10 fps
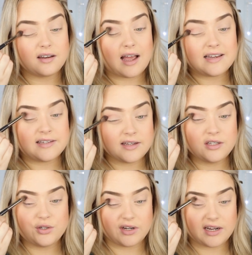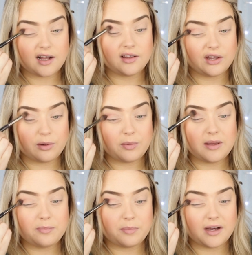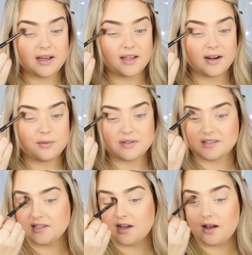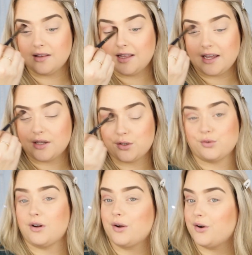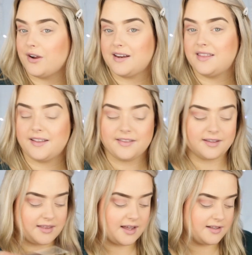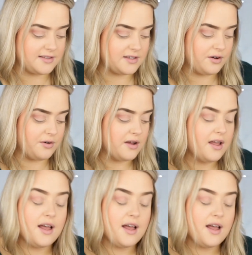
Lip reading: I did drink a little bit, but I was not like drunk or anything like that, so